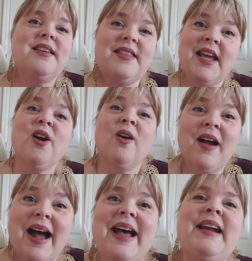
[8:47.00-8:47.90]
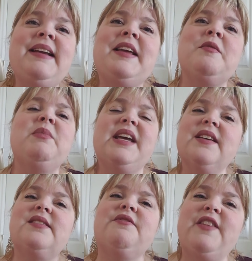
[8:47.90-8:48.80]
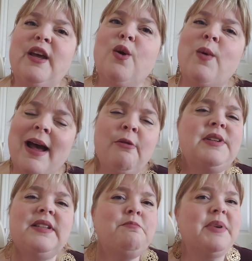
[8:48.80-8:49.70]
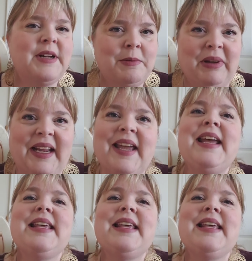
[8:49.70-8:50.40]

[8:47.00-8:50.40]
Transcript: They are hiding because if they go out in public,